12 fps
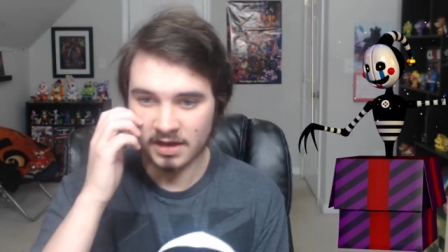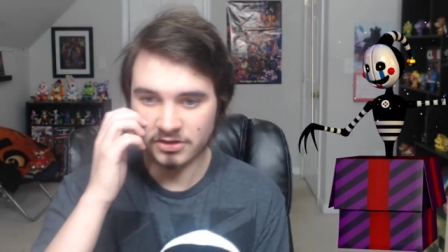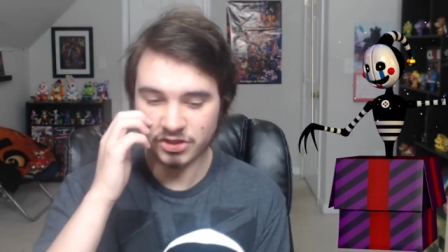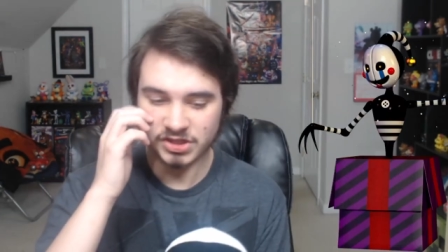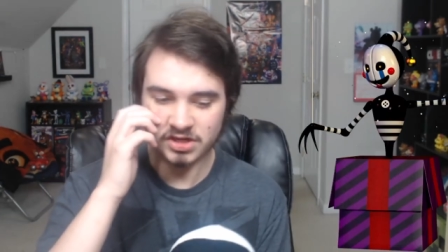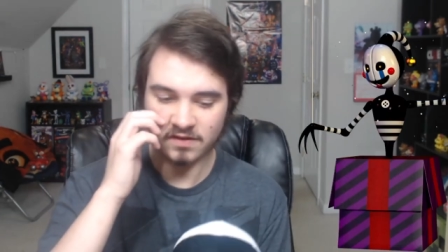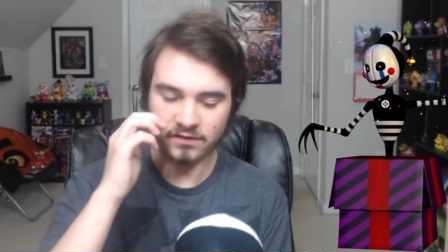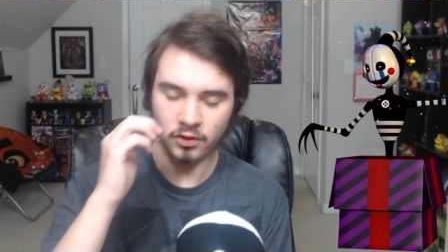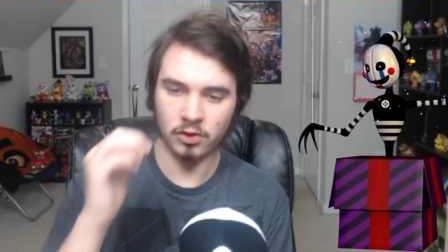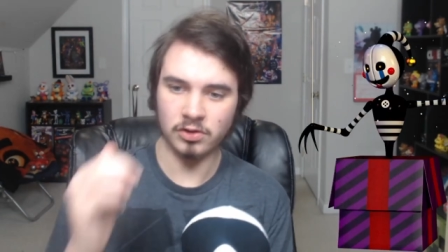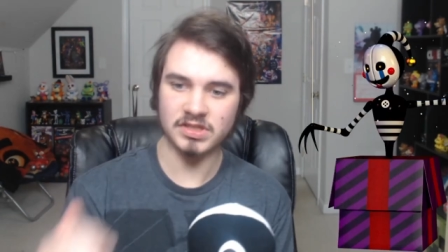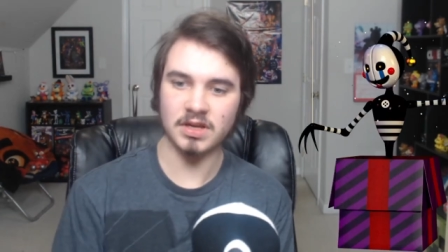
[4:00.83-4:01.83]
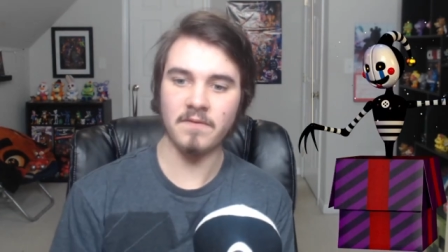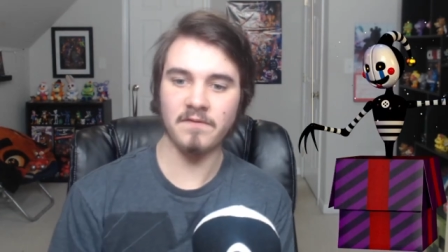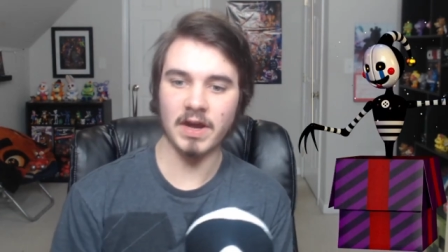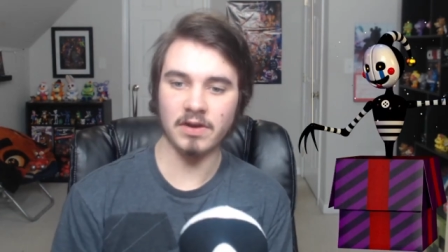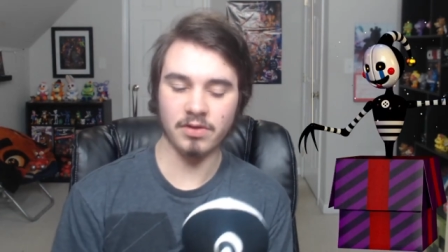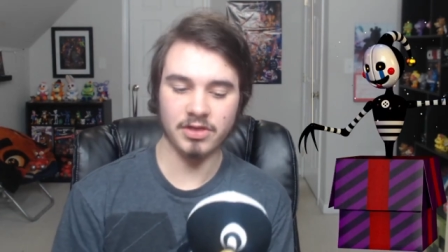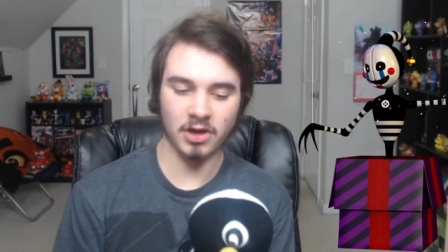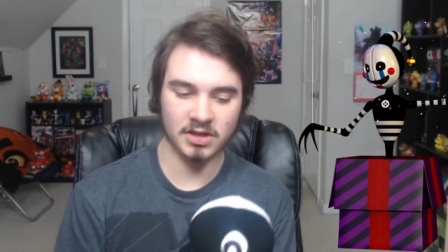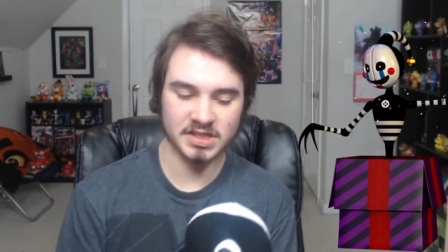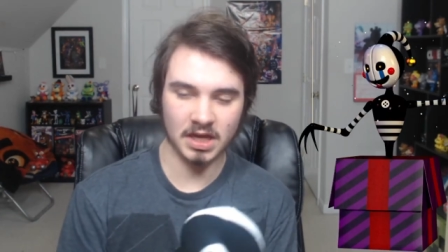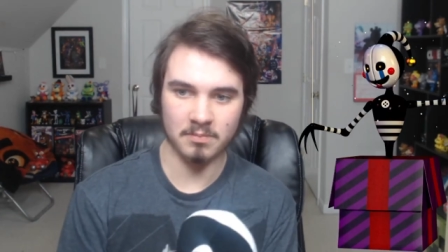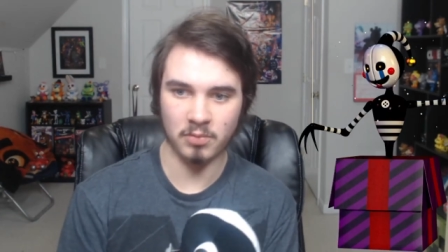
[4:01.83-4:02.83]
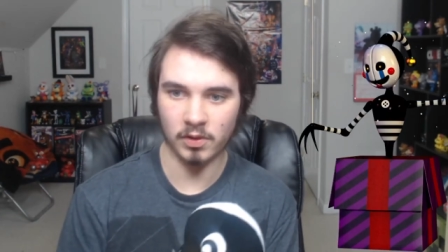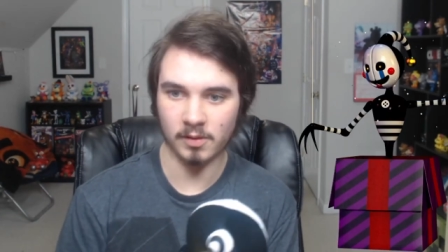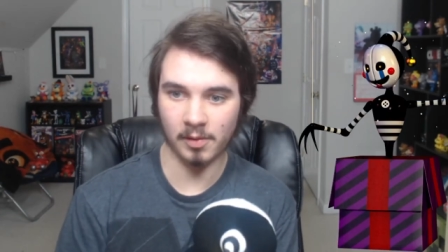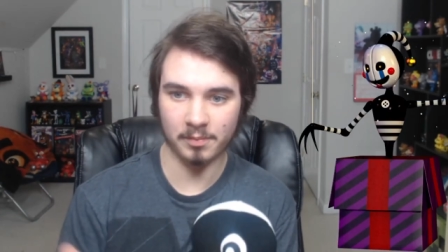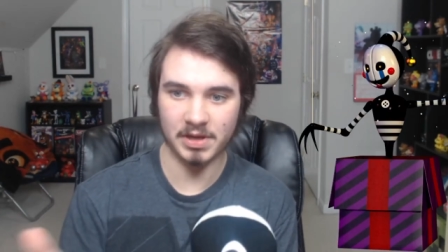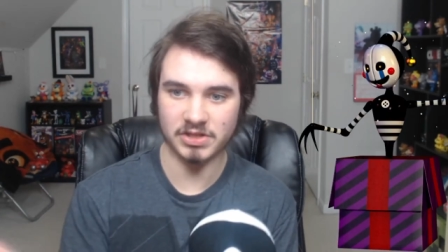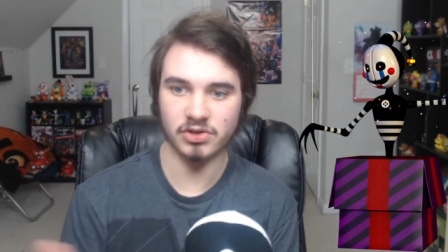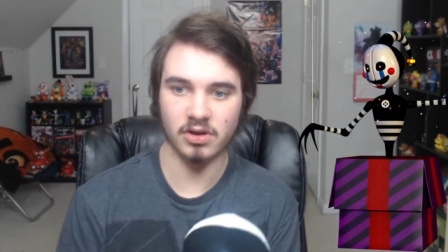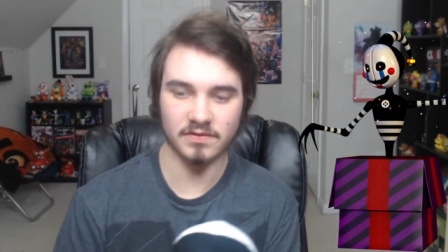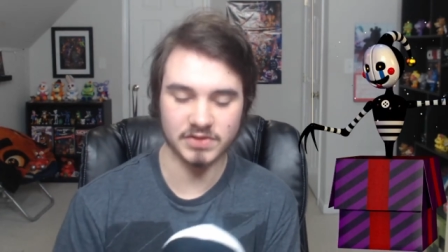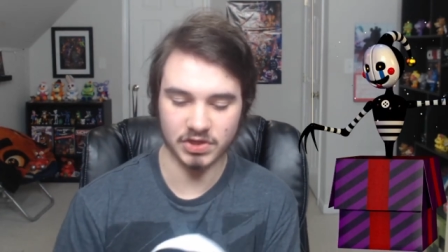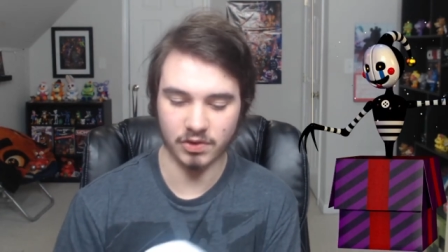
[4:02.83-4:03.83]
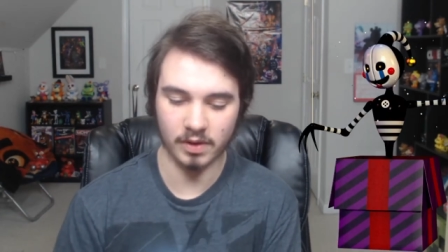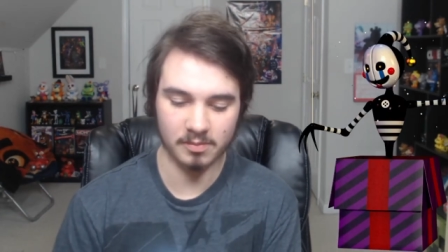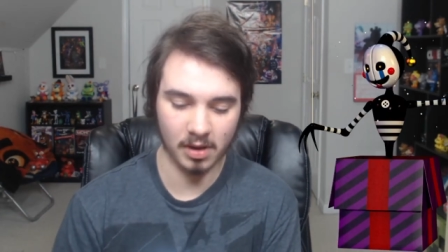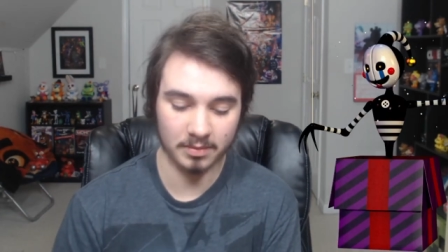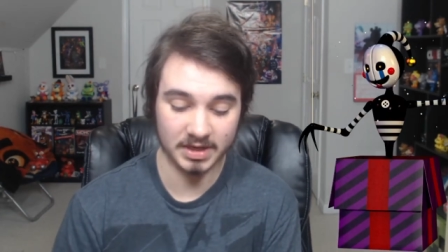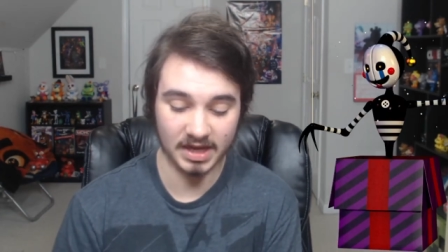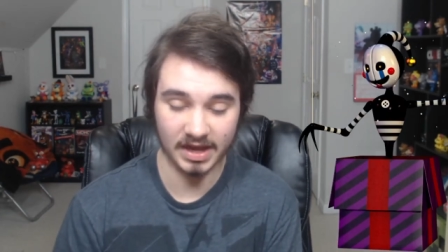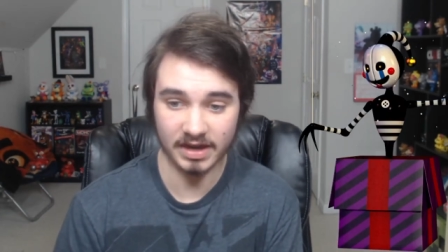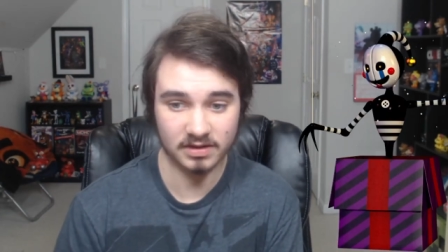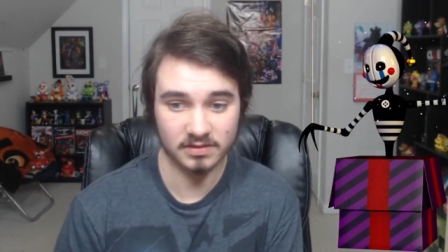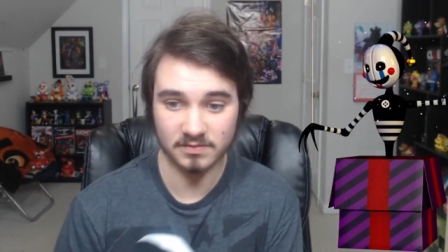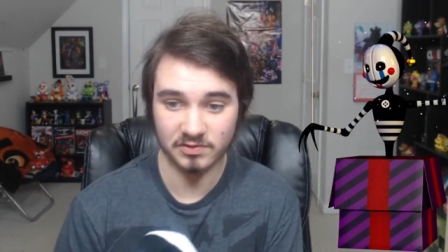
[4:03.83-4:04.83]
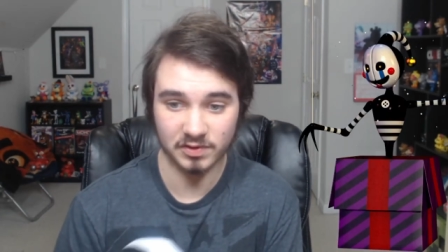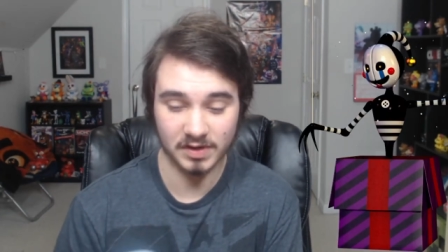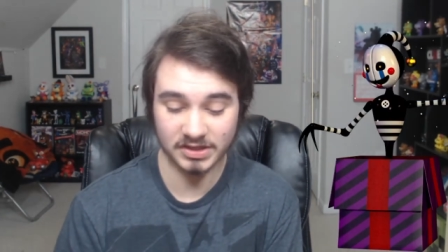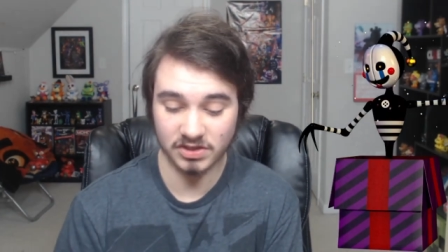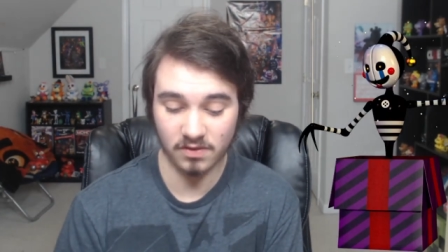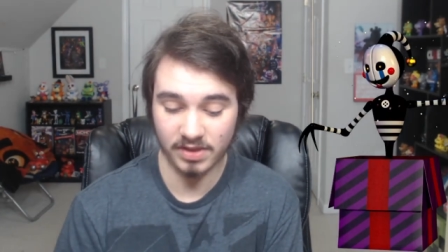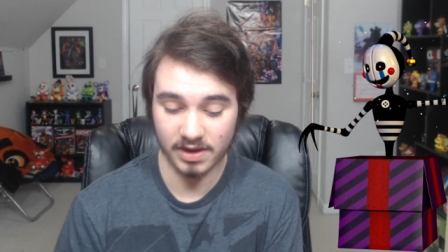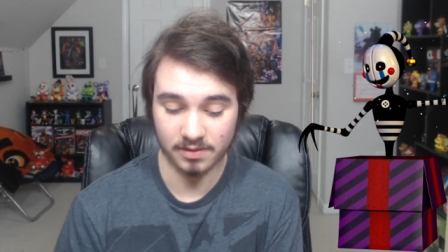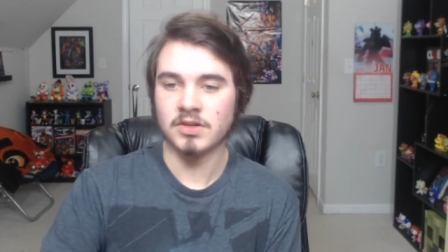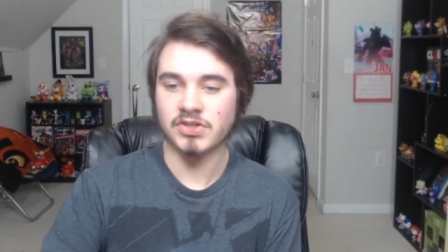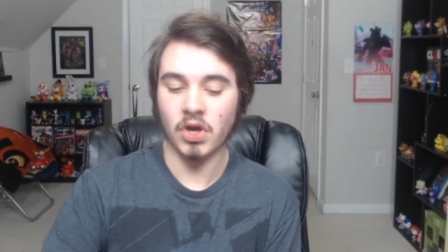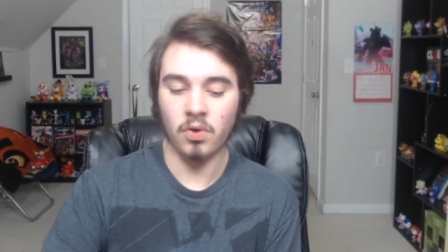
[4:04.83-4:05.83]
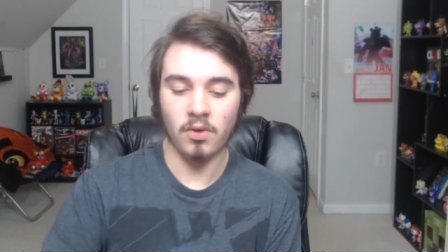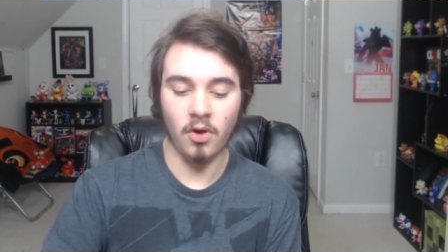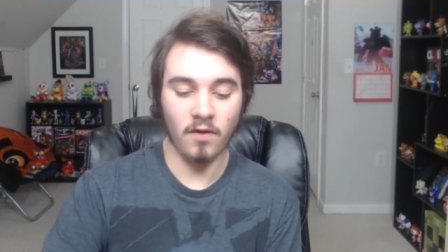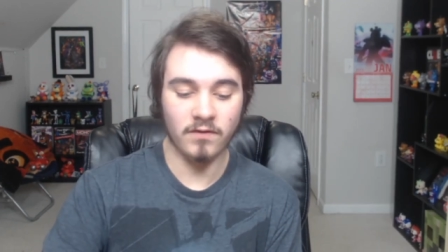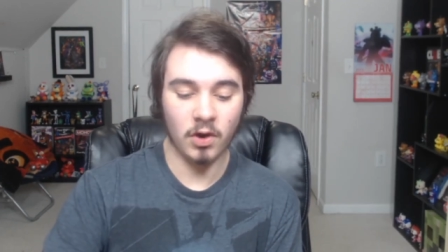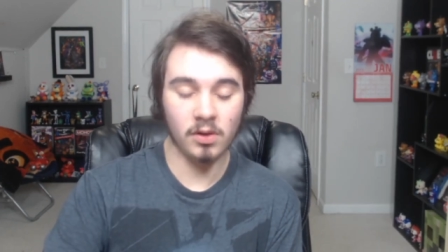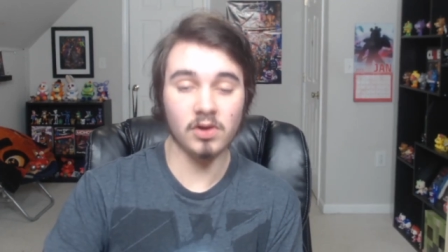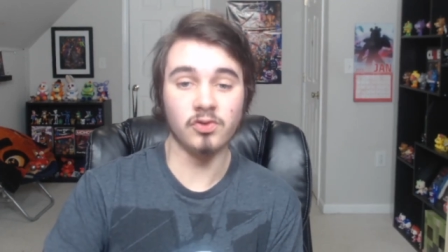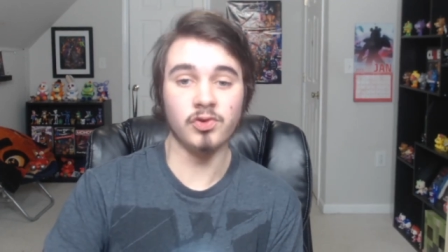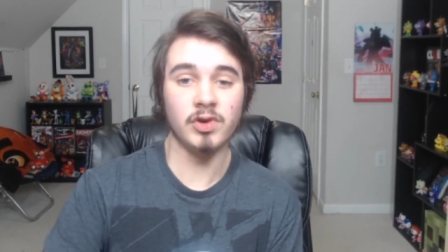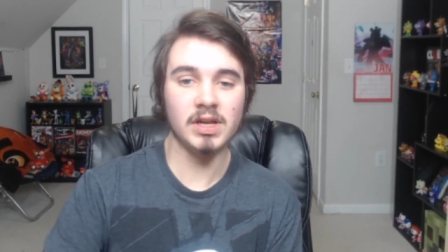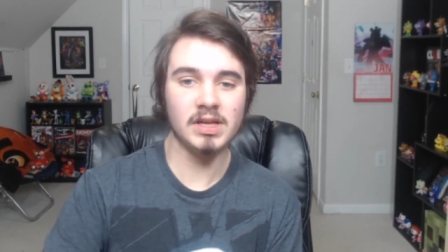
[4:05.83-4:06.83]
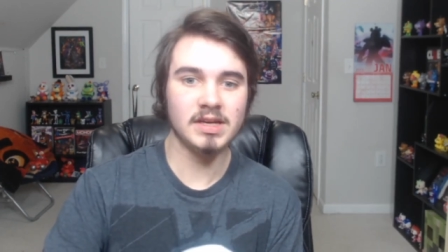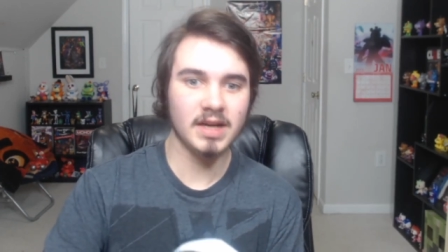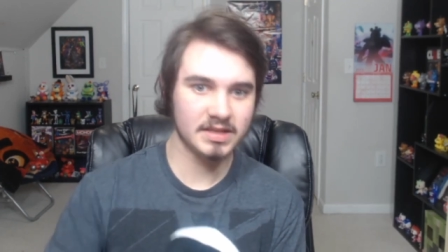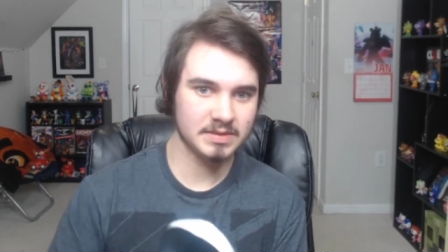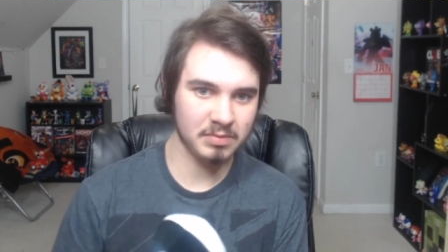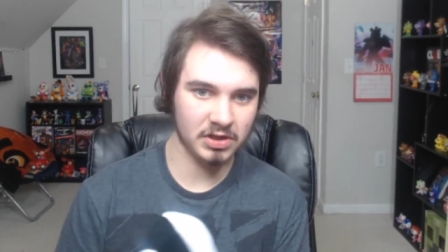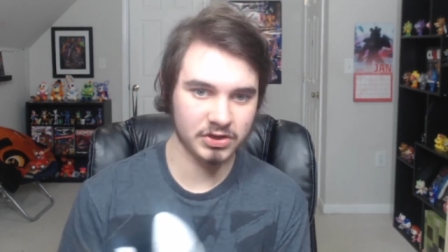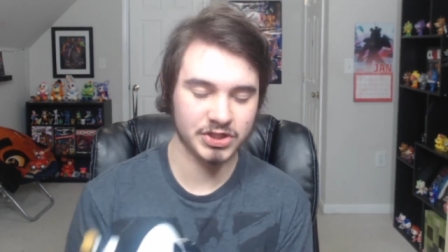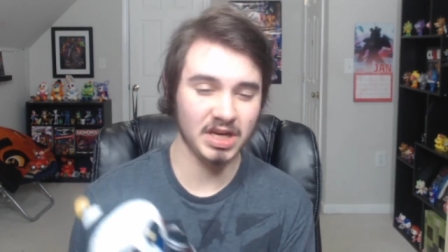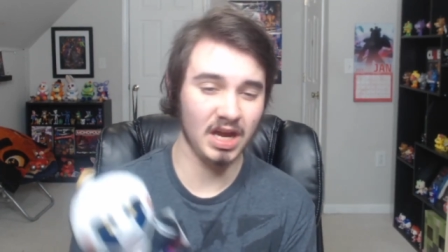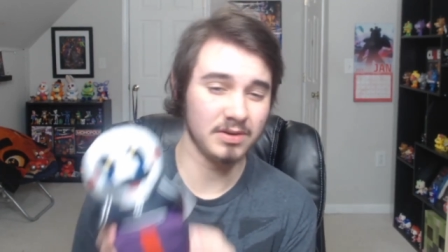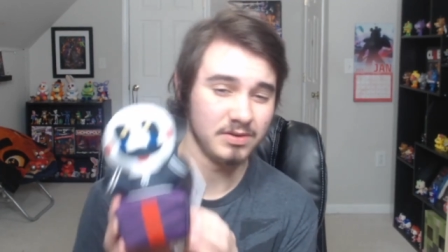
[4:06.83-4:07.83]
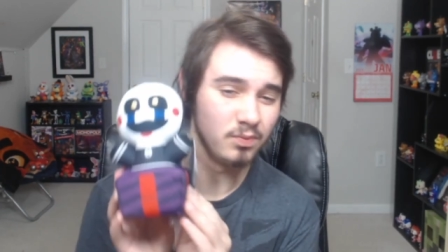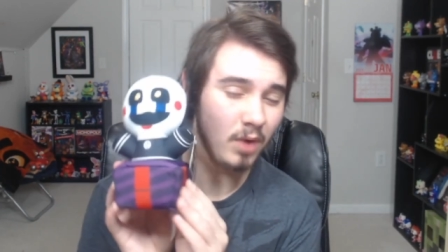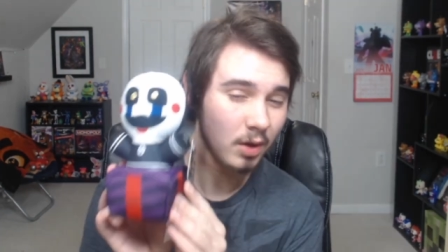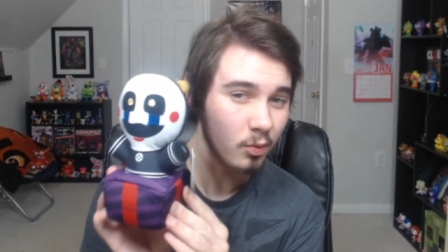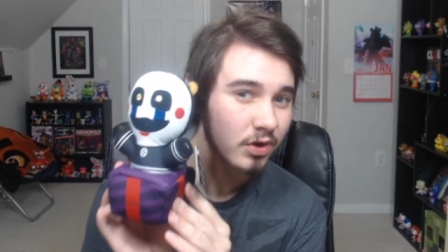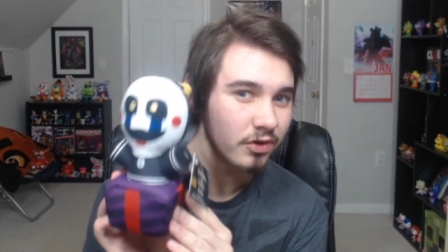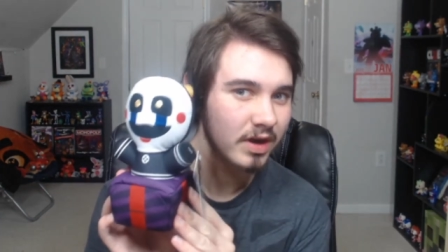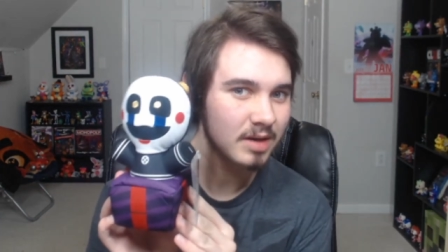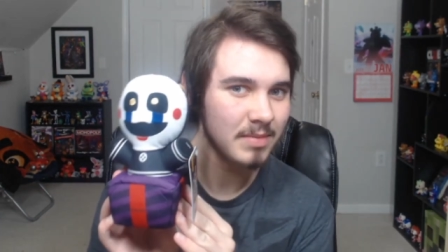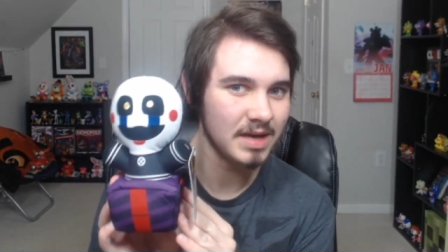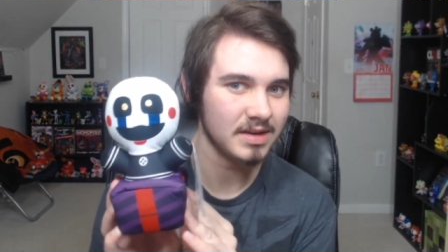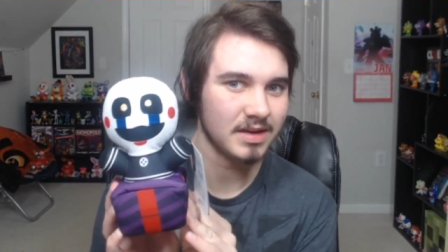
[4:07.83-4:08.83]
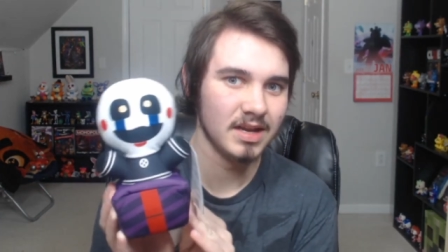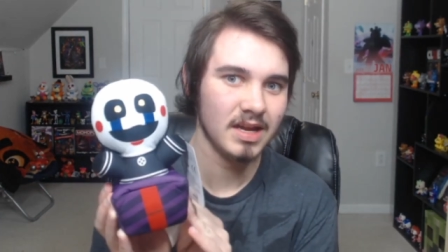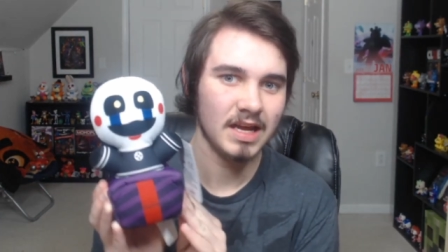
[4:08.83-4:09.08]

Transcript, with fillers: just for some final thoughts, I pulled up a picture of Security Puppet and it's all there. So, overall, a really nice plushie. I, I would recommend it.